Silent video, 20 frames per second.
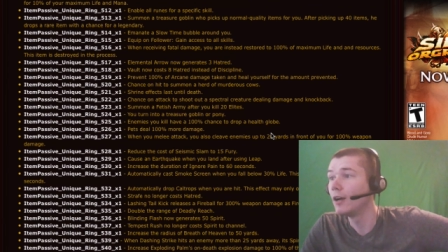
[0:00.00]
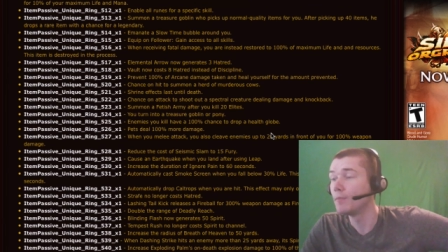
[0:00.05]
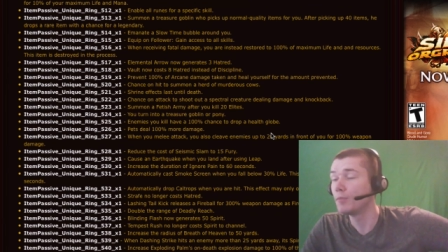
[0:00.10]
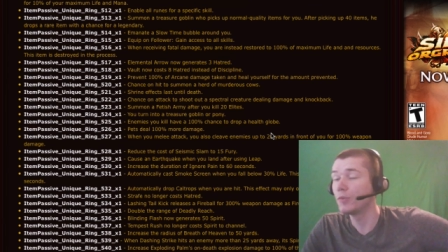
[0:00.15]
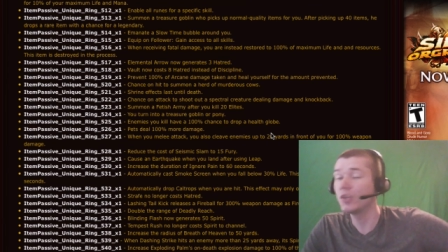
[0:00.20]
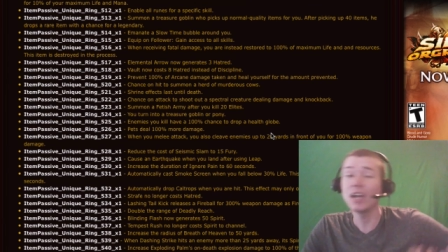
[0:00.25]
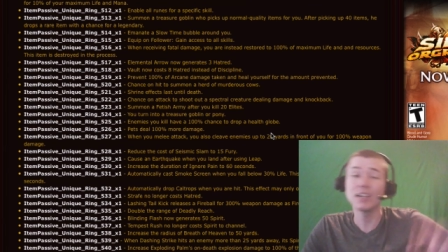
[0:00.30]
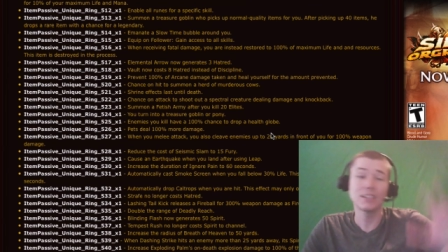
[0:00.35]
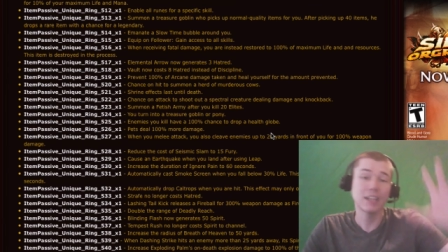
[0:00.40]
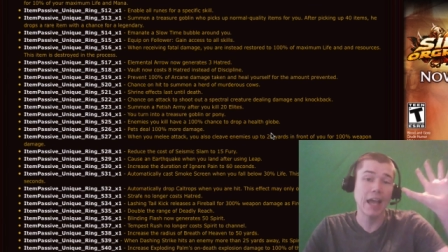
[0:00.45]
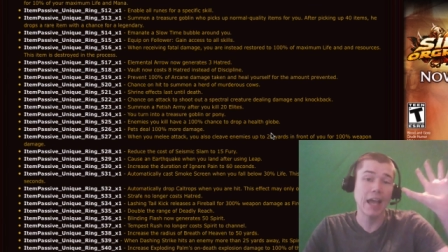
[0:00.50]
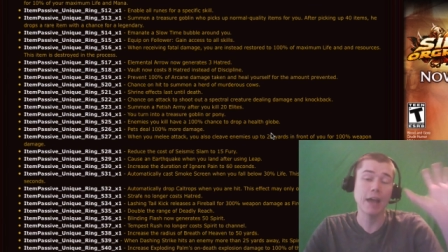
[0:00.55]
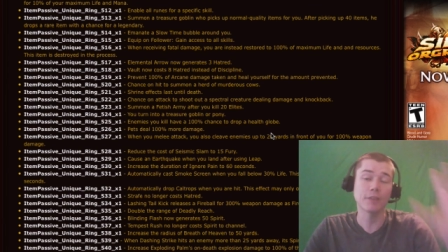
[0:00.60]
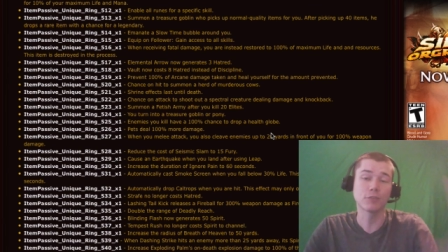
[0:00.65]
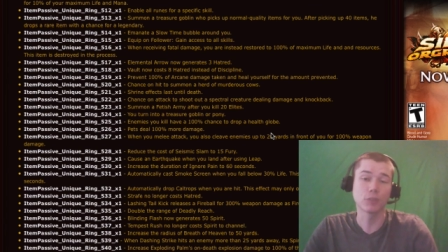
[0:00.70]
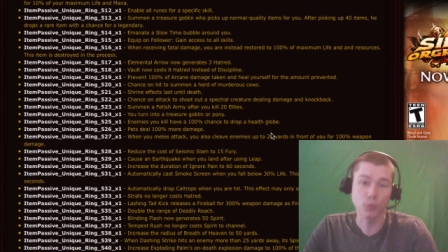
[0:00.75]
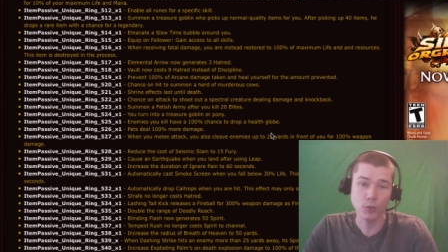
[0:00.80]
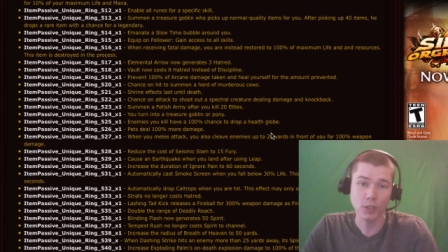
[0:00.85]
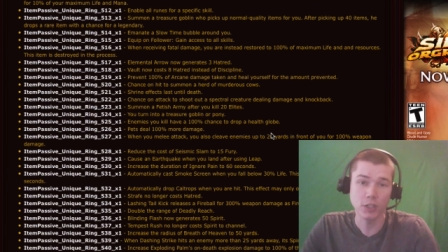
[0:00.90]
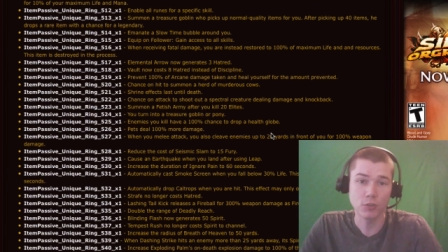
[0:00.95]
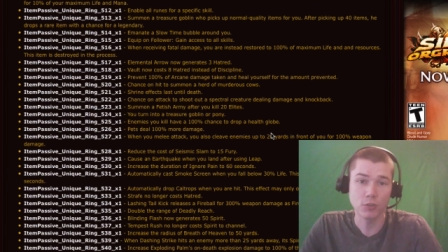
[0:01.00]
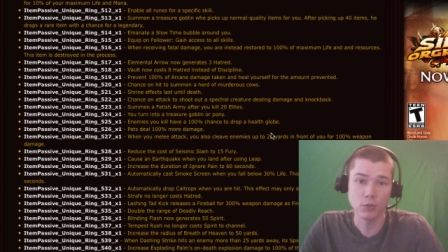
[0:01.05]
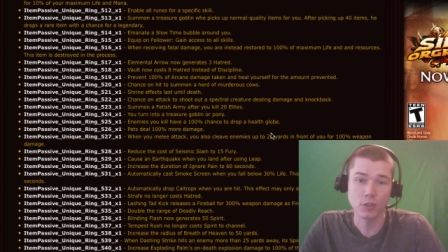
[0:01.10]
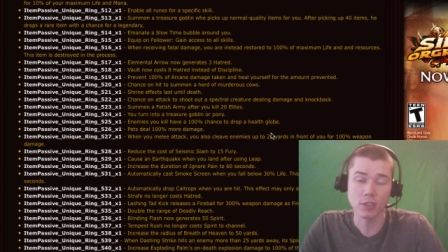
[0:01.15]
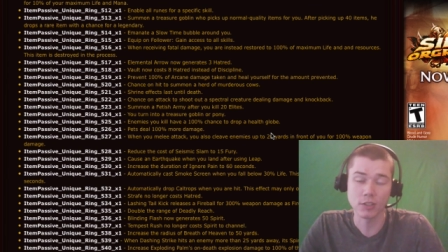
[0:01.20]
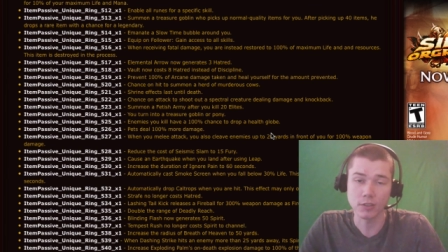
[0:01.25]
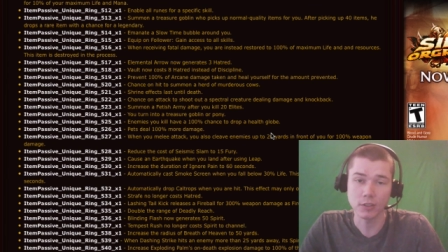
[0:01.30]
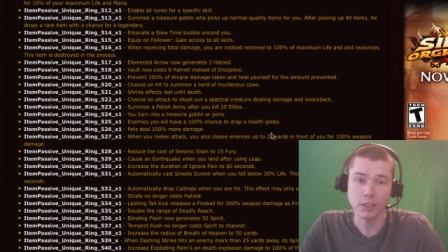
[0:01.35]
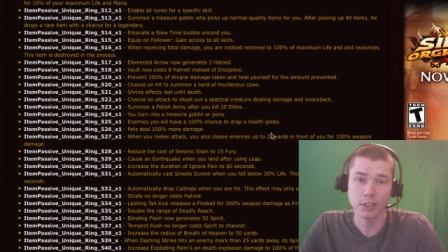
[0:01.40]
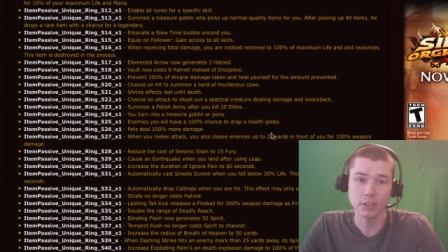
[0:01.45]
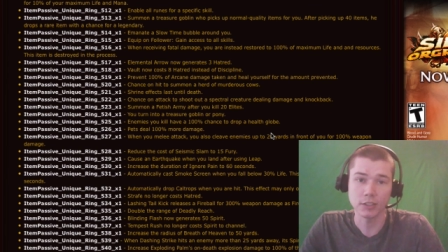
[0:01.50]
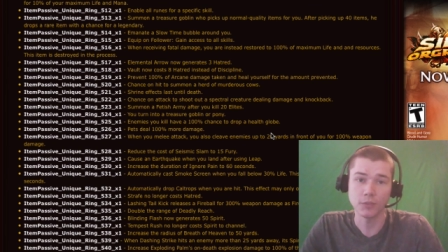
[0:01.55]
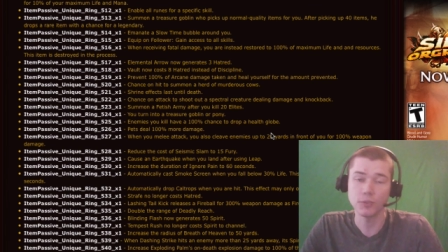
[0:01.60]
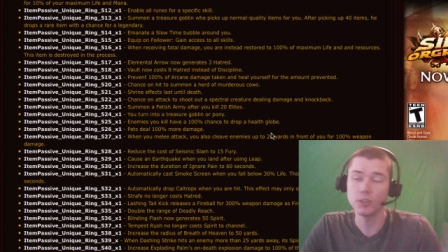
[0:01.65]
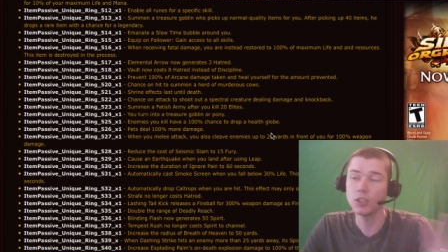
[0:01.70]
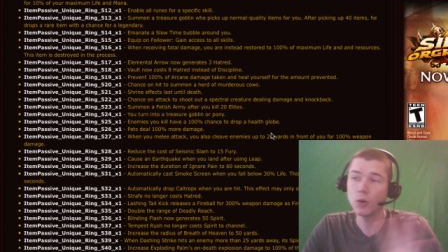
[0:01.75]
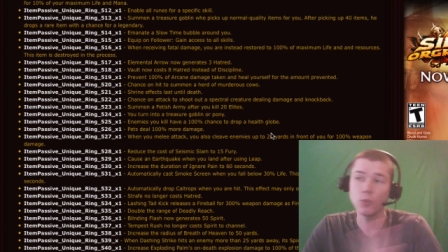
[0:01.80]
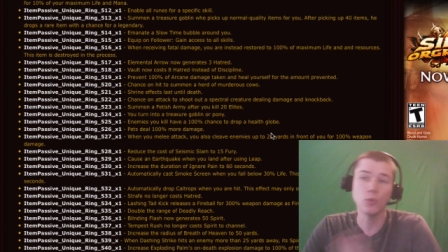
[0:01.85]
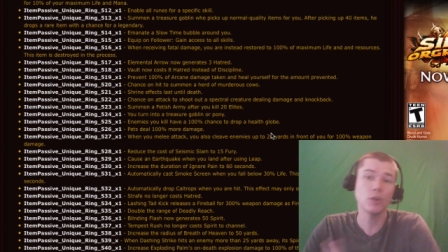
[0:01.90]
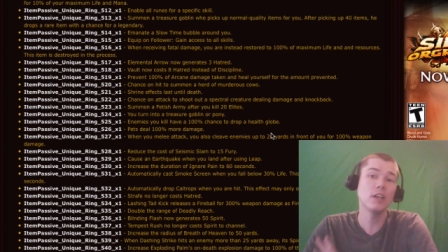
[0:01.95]
You guys have to read through this list. If you
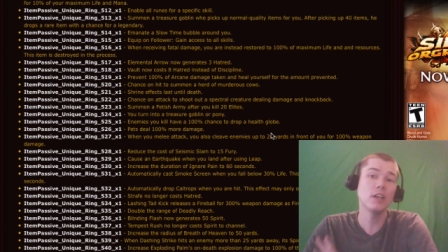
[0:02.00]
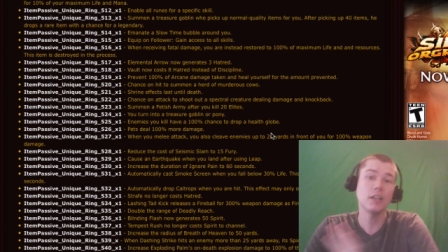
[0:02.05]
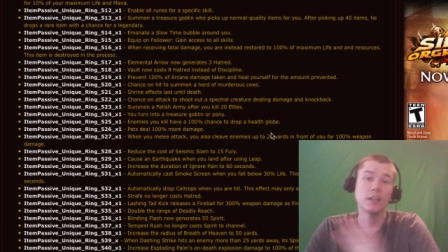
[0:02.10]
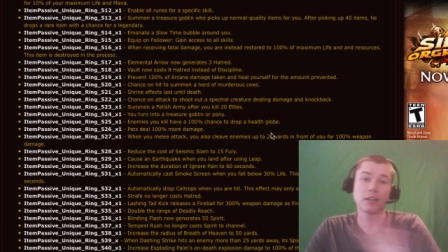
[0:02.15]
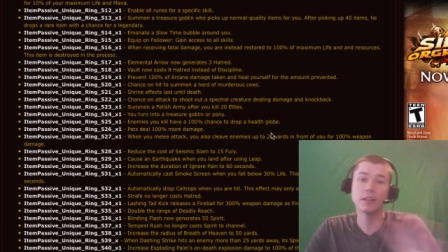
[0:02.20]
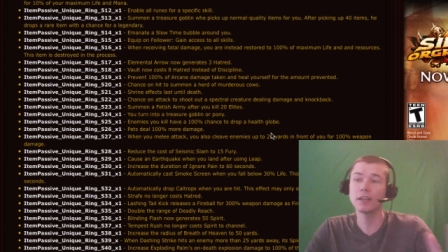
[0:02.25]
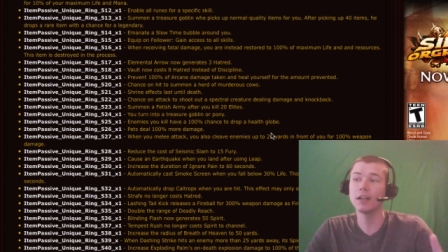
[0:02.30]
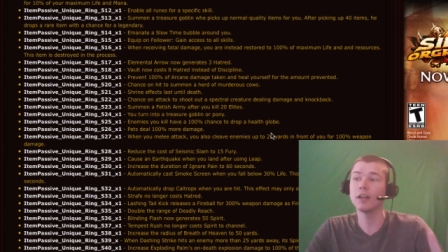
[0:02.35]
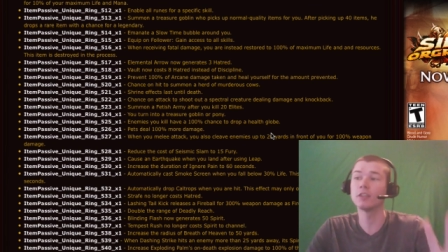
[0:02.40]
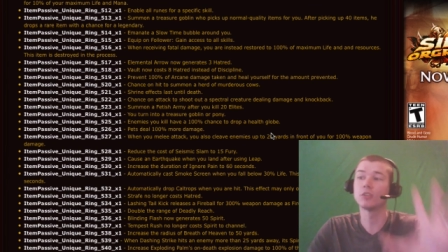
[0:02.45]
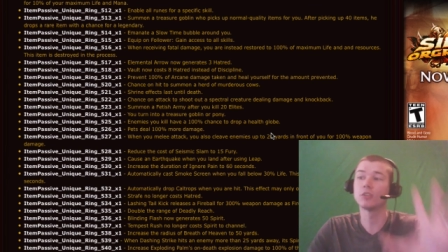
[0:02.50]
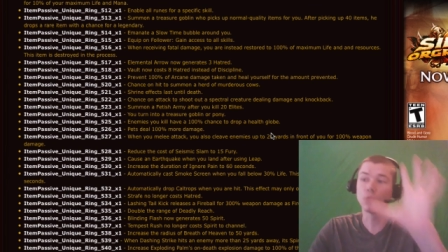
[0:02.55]
don't read anything else,